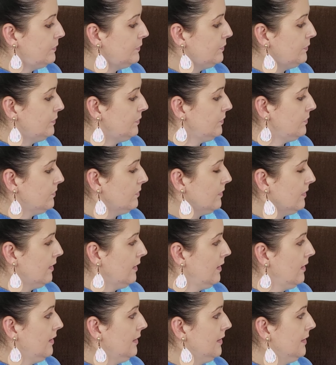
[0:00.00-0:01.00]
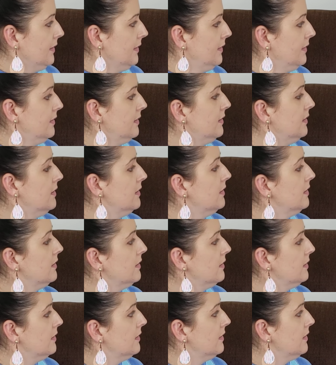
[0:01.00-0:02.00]

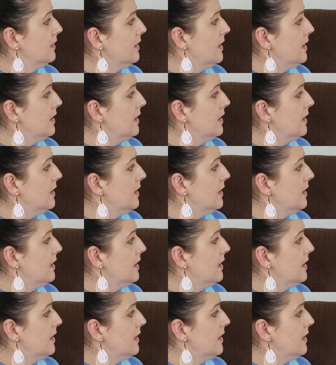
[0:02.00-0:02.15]
[no speech]